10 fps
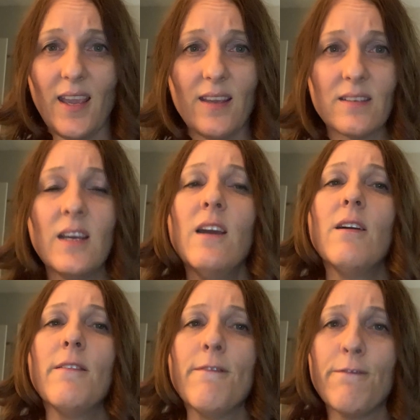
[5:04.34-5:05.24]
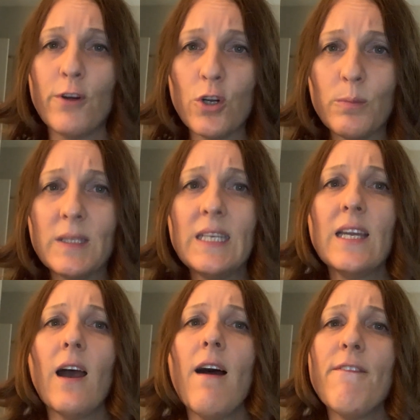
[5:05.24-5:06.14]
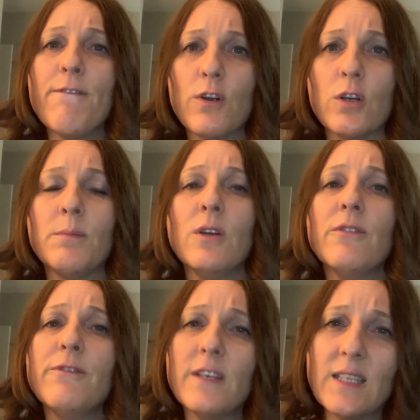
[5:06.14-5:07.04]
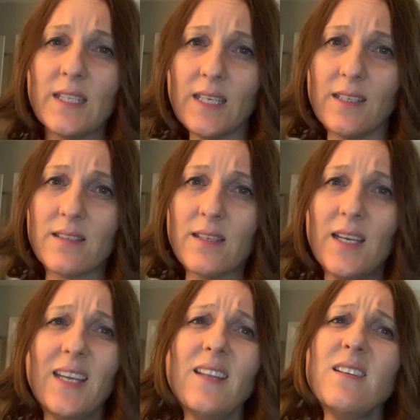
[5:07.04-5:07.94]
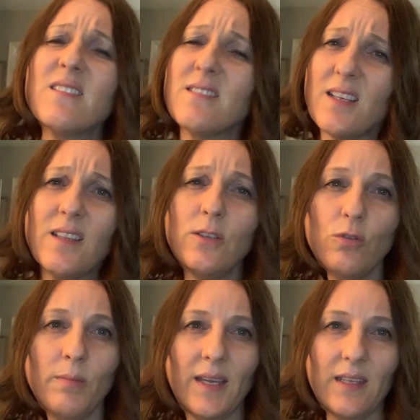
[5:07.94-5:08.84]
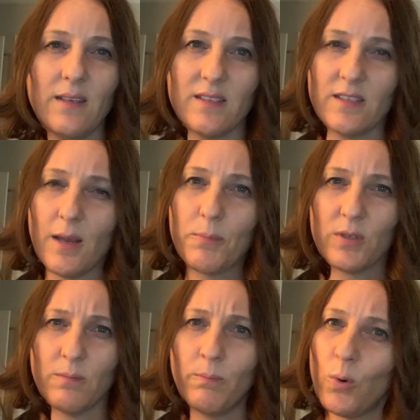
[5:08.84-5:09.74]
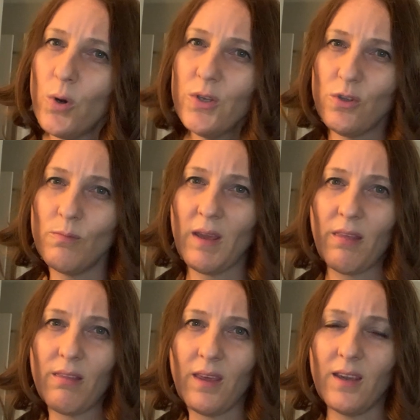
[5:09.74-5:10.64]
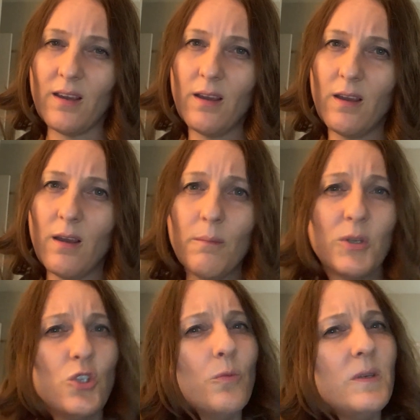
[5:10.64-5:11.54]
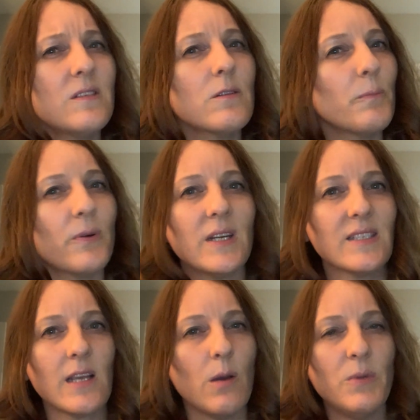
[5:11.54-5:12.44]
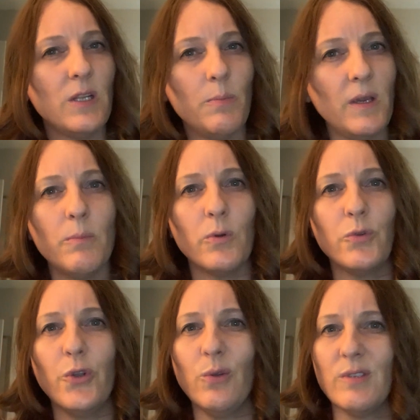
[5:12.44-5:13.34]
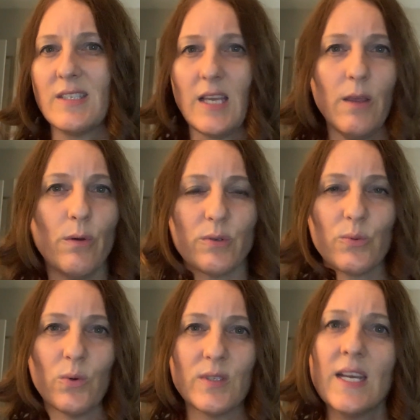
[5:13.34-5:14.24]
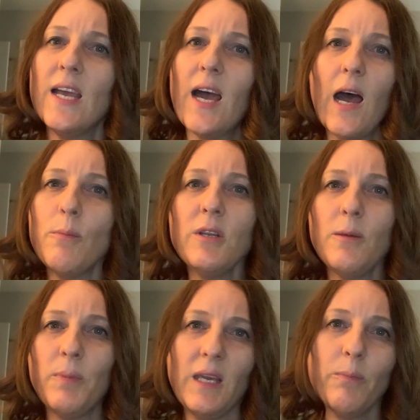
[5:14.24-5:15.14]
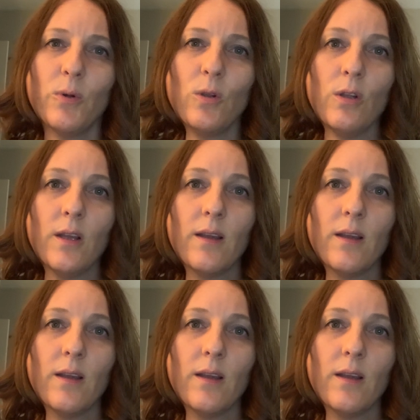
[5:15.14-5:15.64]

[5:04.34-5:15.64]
it. Verbally affirm your feelings. It is silly to make it a separate point, you may think, but you'd be surprised how many people don't say those words. How many people